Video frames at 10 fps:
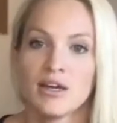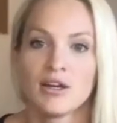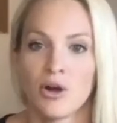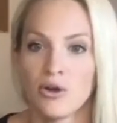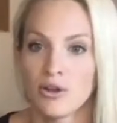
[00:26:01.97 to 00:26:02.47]

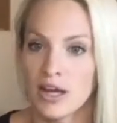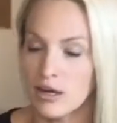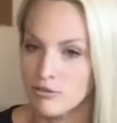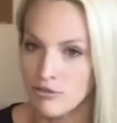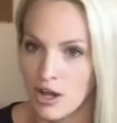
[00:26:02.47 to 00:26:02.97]
go to their
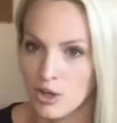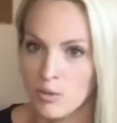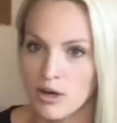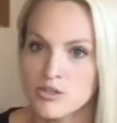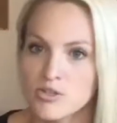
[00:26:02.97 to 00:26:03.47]

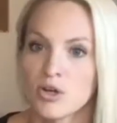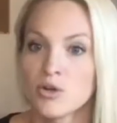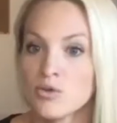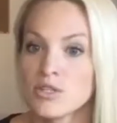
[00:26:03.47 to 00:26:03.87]
followers or who's